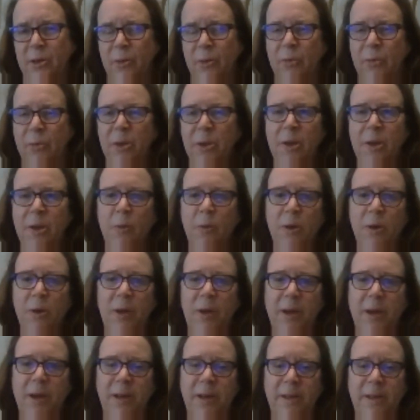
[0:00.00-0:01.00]
really working
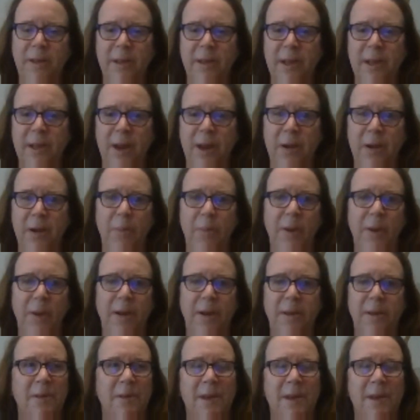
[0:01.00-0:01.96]
as a therapist,